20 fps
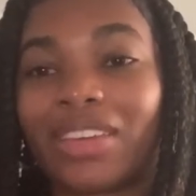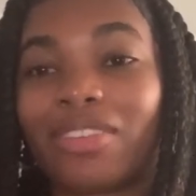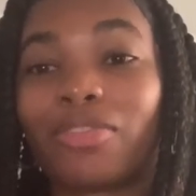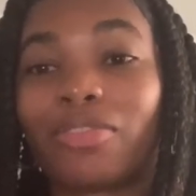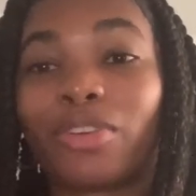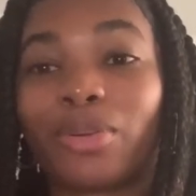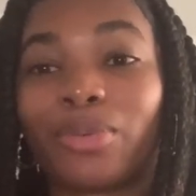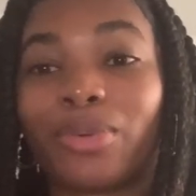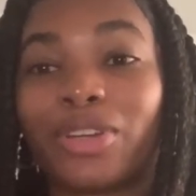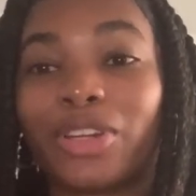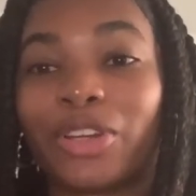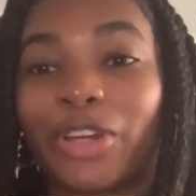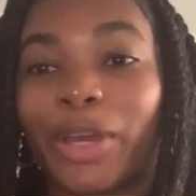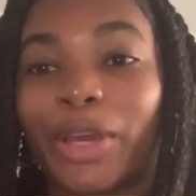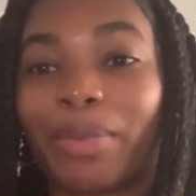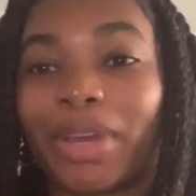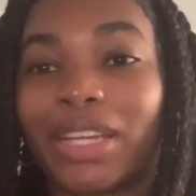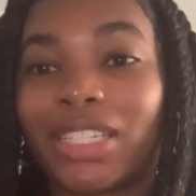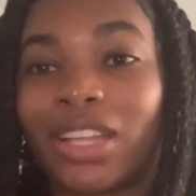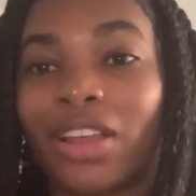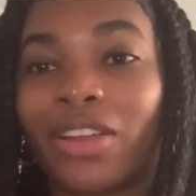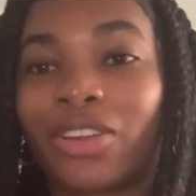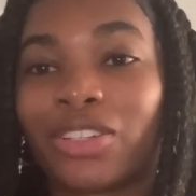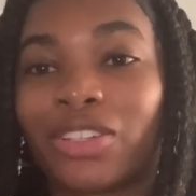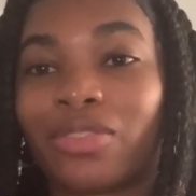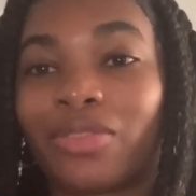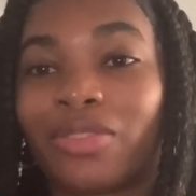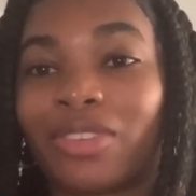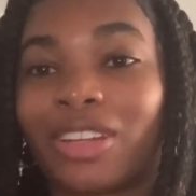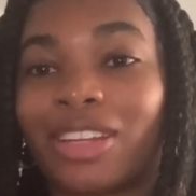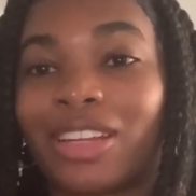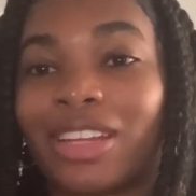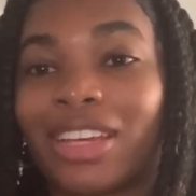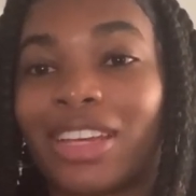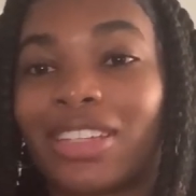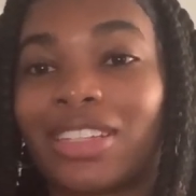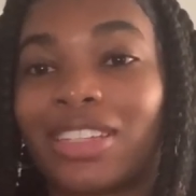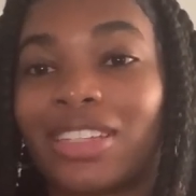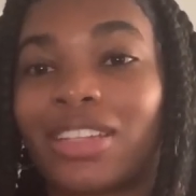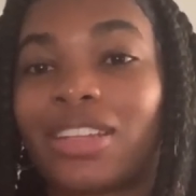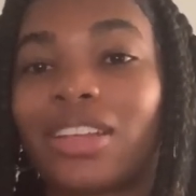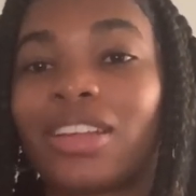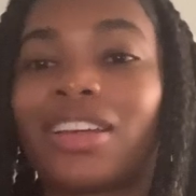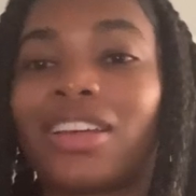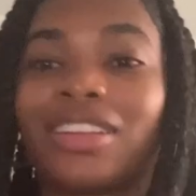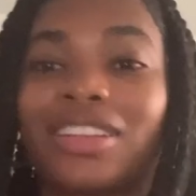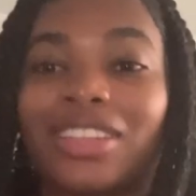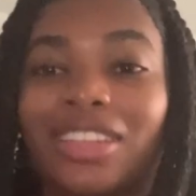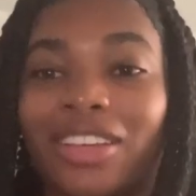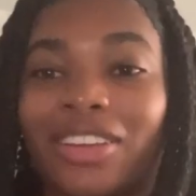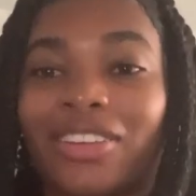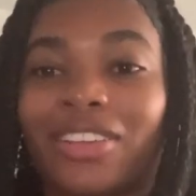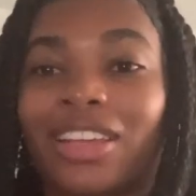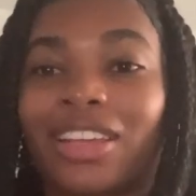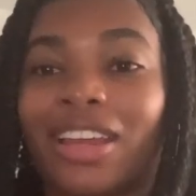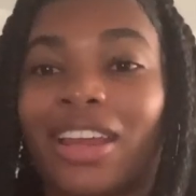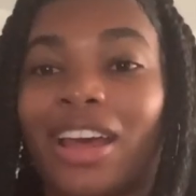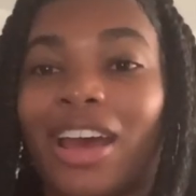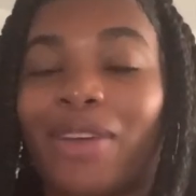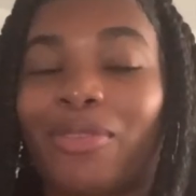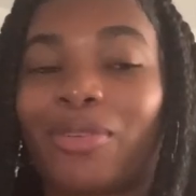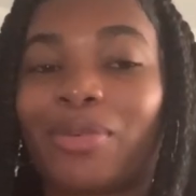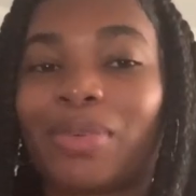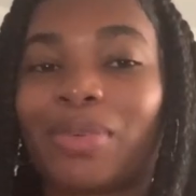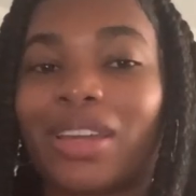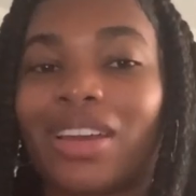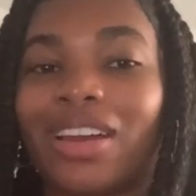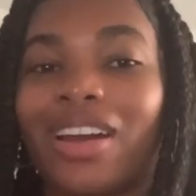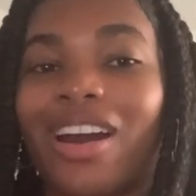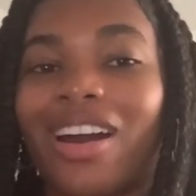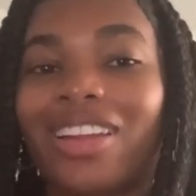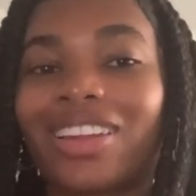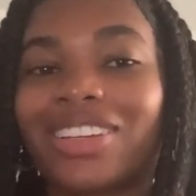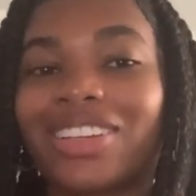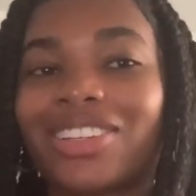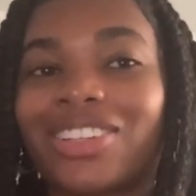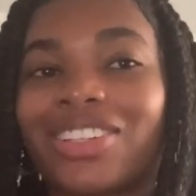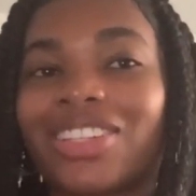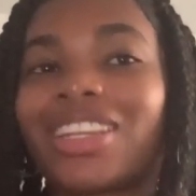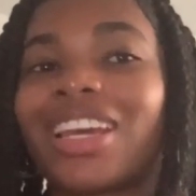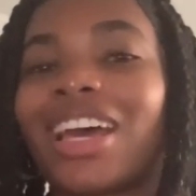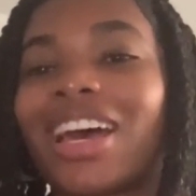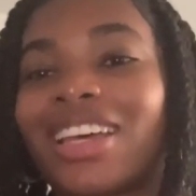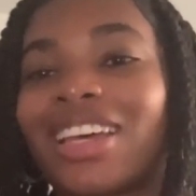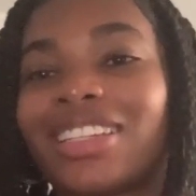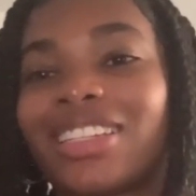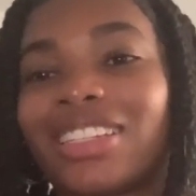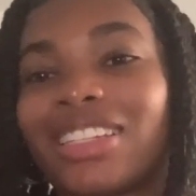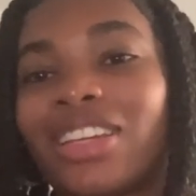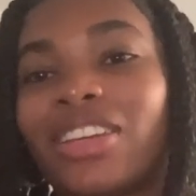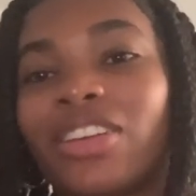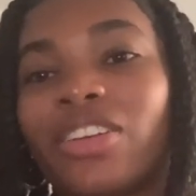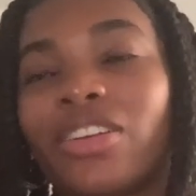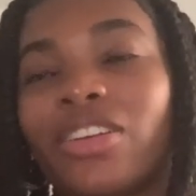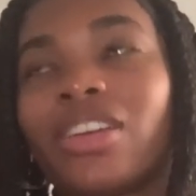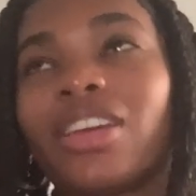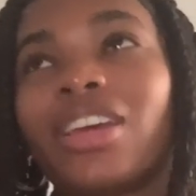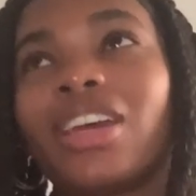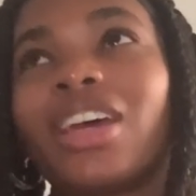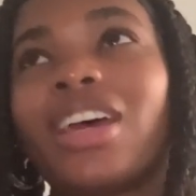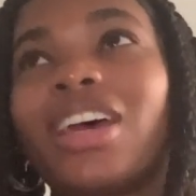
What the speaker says: for renewing my scholarship for the next year that I will be in college as a senior.